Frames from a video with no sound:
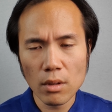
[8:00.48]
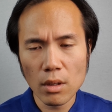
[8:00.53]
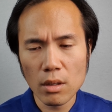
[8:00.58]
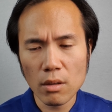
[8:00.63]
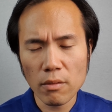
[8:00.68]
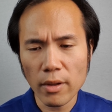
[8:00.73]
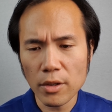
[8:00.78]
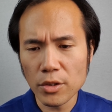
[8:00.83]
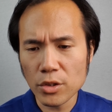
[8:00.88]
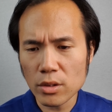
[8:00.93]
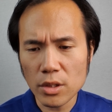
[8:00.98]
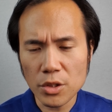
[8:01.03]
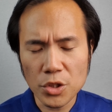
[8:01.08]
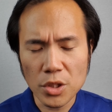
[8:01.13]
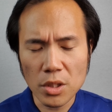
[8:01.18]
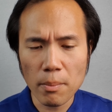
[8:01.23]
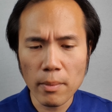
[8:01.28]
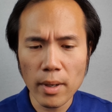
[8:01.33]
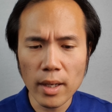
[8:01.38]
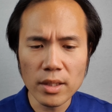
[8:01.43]
And eventually she
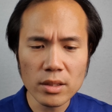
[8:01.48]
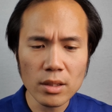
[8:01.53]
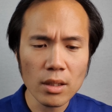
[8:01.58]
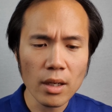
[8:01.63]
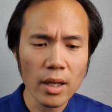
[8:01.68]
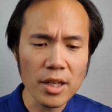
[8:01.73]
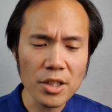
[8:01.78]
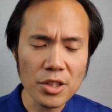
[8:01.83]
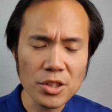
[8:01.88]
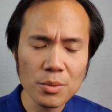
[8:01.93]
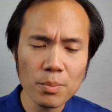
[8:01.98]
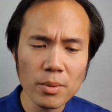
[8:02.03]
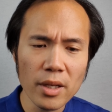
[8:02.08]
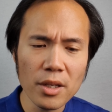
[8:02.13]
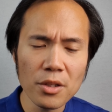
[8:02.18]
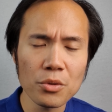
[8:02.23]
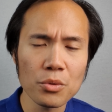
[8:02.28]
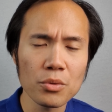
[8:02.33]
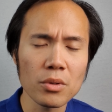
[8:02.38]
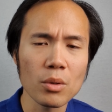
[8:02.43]
demands that I explain
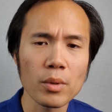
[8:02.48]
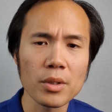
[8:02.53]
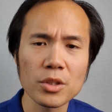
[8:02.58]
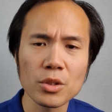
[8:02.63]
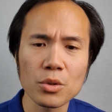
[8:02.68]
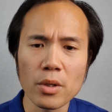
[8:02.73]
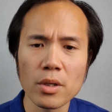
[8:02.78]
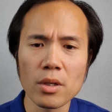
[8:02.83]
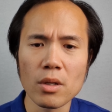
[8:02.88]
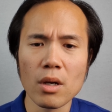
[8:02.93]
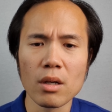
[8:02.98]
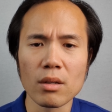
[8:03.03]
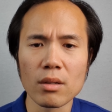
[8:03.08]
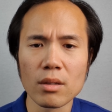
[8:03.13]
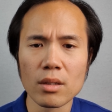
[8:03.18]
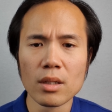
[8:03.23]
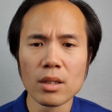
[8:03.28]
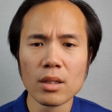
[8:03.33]
to her what's going on.